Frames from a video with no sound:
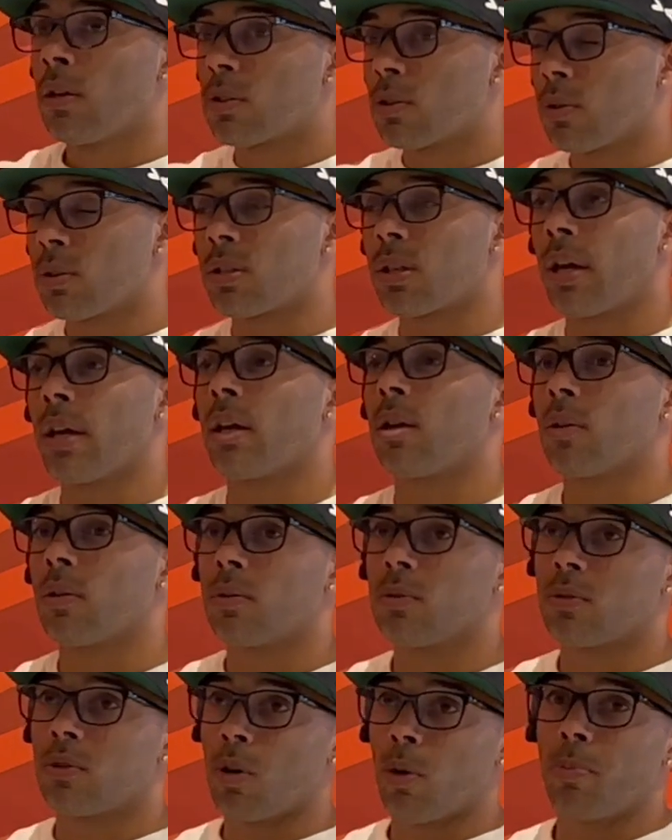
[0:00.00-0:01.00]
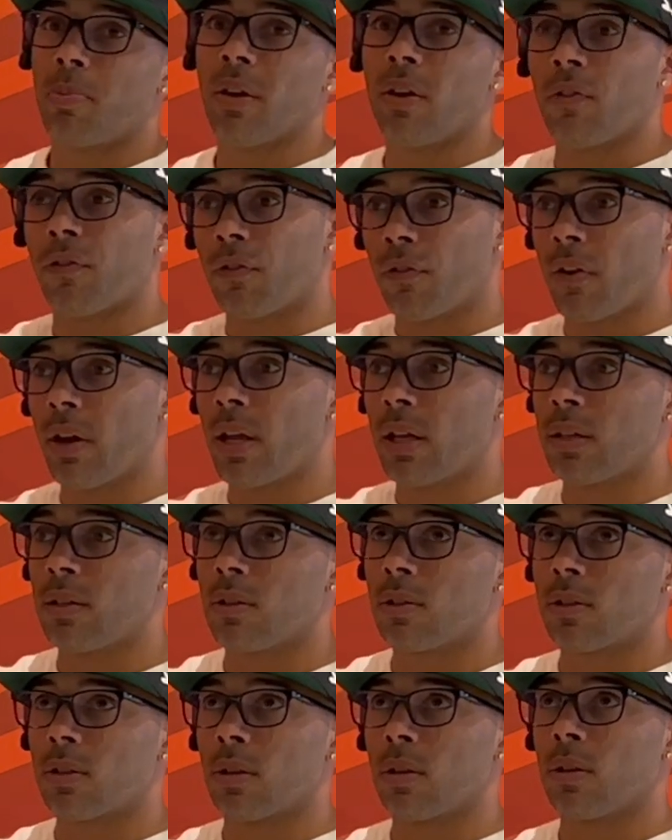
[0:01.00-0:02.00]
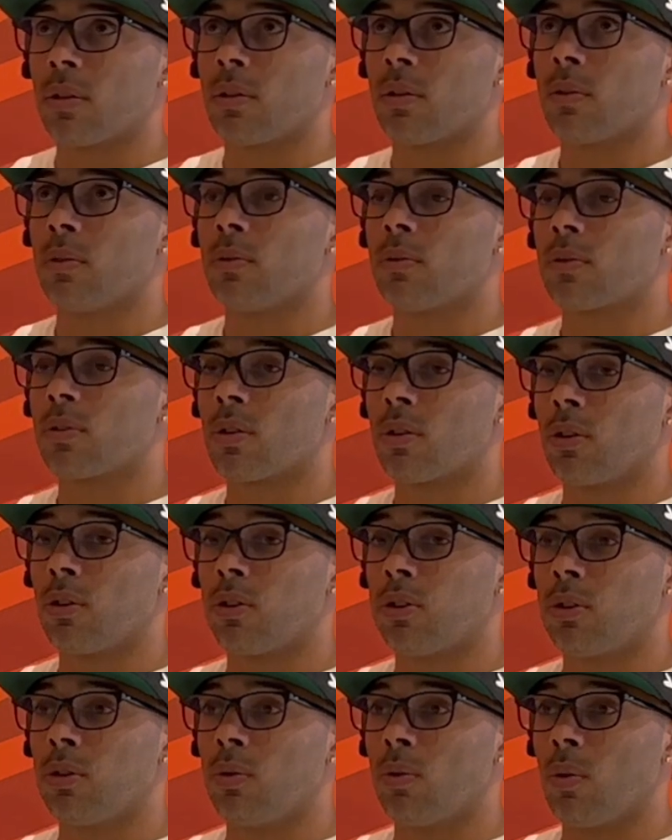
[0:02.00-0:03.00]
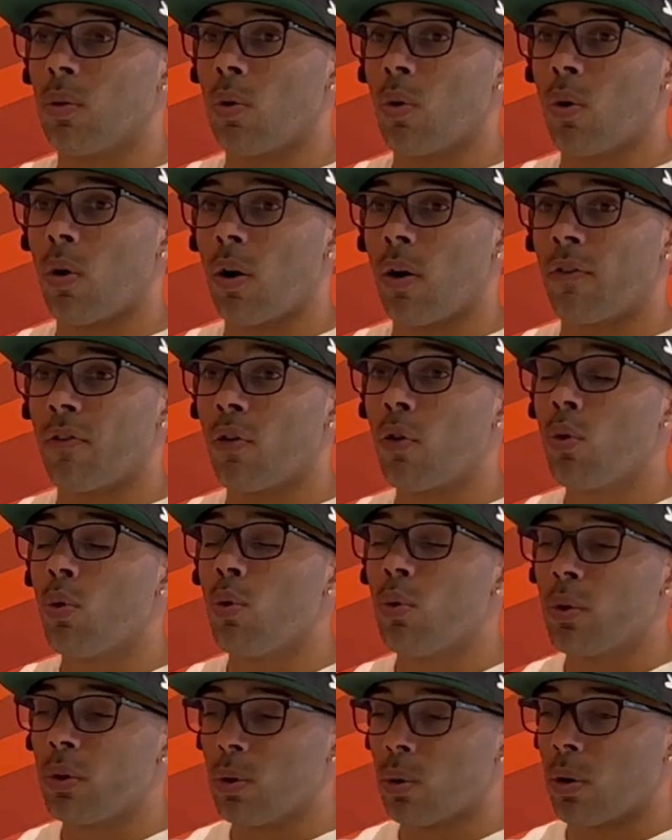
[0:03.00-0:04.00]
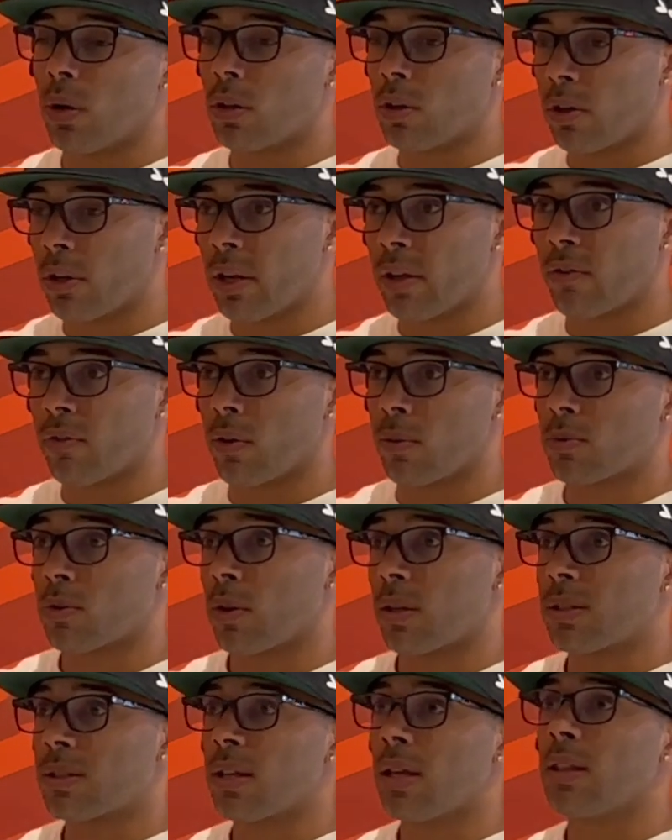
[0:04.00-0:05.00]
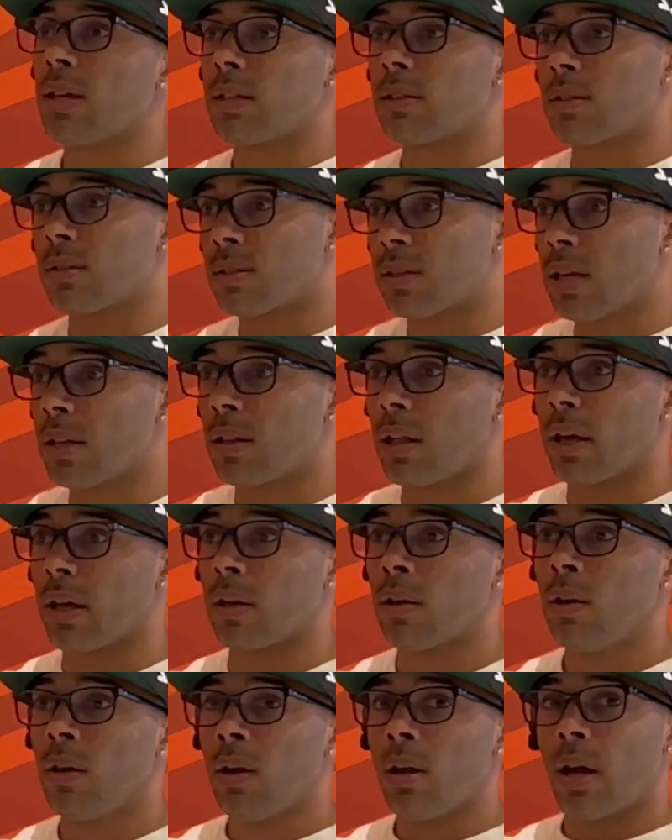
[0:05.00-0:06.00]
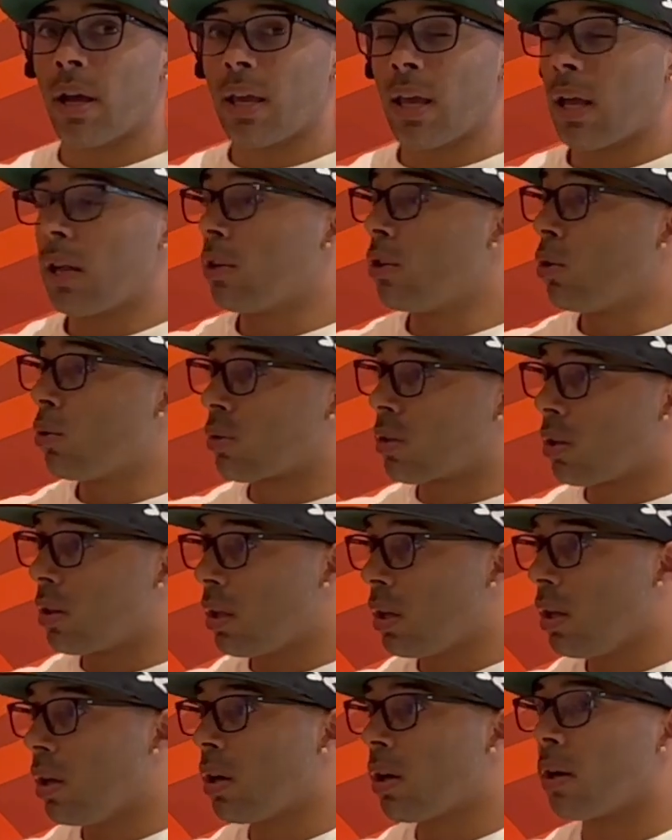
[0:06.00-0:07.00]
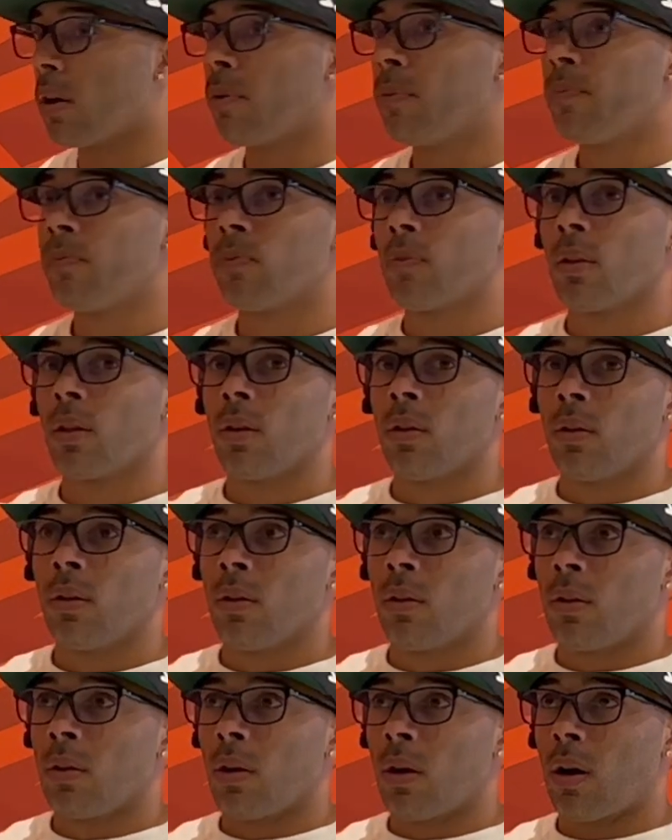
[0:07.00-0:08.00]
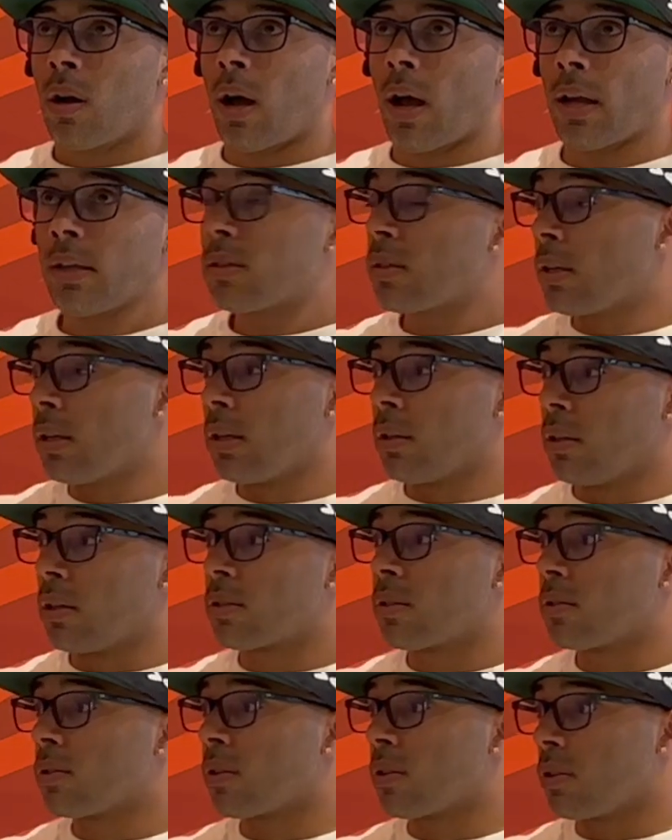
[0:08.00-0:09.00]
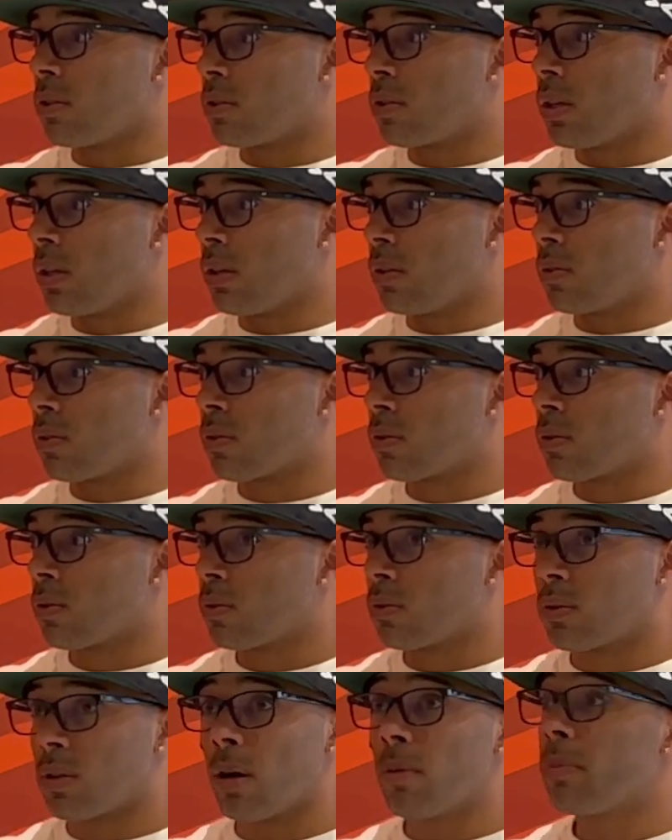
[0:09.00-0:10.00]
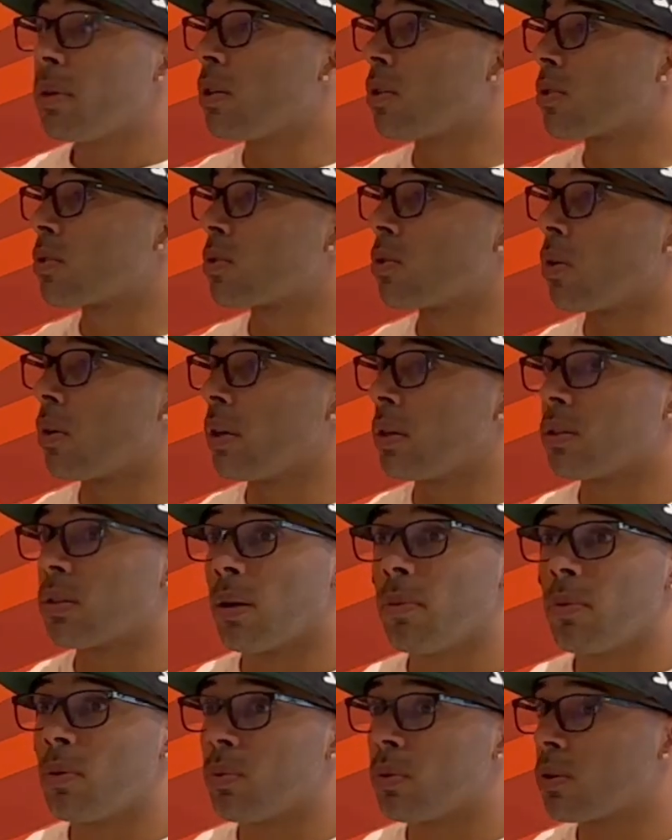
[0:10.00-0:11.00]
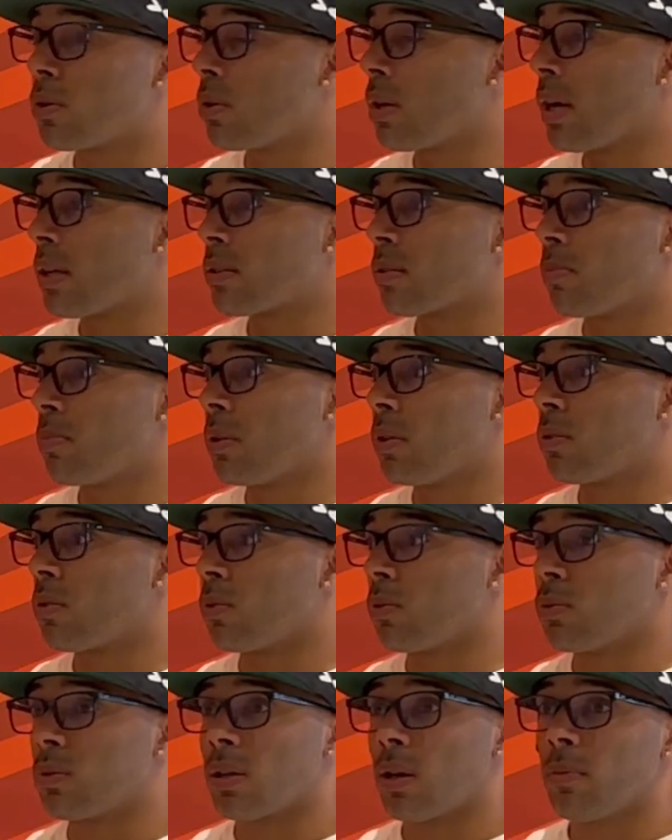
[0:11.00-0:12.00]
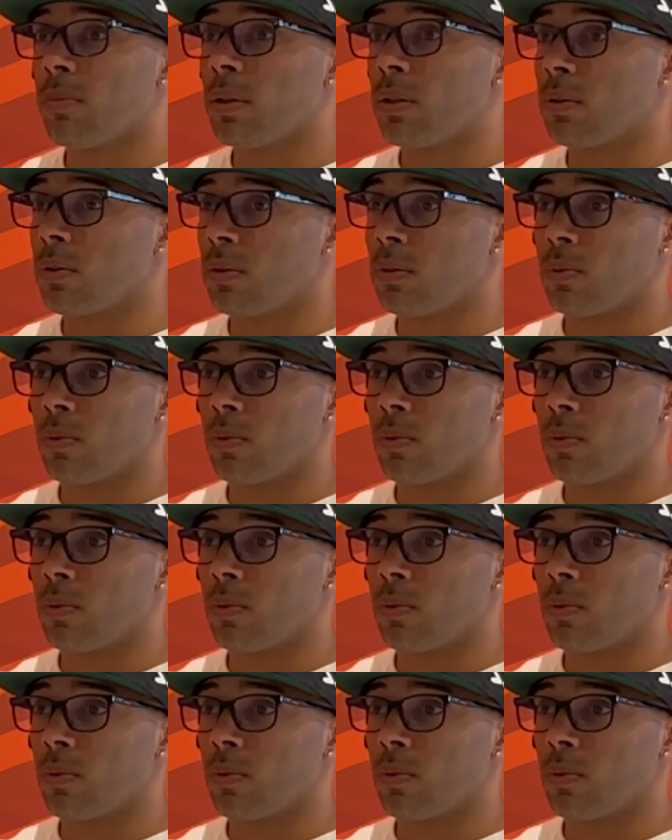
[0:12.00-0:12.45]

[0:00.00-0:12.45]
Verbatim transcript: So it's like, don't be afraid to to of who you are learning from. So I say that to say like, again, youth of the year. I sit and listen to the teens. Tell me your story. Tell me what you guys have been through. Tell me